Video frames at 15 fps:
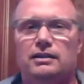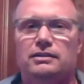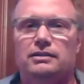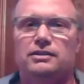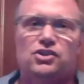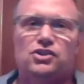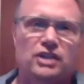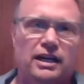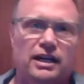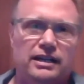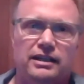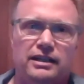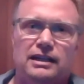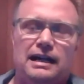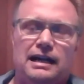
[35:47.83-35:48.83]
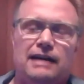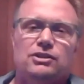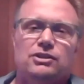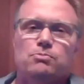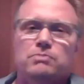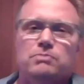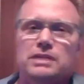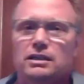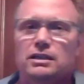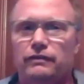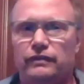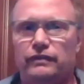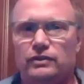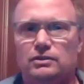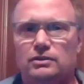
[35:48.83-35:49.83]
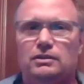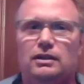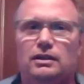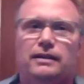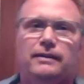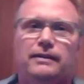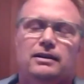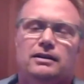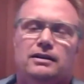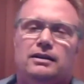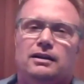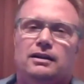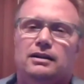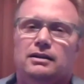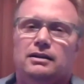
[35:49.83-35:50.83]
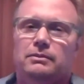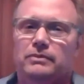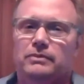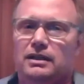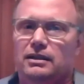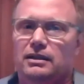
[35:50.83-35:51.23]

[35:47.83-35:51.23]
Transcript: the studying how it's meaningful um,